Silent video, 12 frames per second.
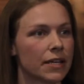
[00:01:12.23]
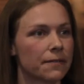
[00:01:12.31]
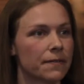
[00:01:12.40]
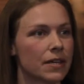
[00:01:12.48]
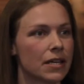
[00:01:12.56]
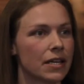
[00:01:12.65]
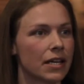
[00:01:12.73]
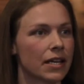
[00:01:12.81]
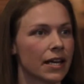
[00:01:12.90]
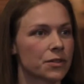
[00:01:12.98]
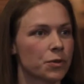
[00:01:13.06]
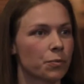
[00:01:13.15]
if he
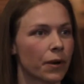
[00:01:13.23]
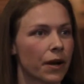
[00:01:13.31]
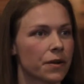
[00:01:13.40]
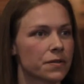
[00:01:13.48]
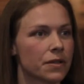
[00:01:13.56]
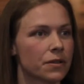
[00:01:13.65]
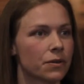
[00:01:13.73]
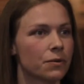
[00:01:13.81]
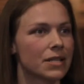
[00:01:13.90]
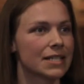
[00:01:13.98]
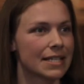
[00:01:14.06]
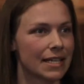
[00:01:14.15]
can answer prayers, then
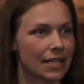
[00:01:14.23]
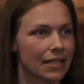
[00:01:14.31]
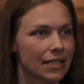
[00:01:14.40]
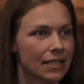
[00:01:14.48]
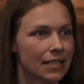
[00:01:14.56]
who is he?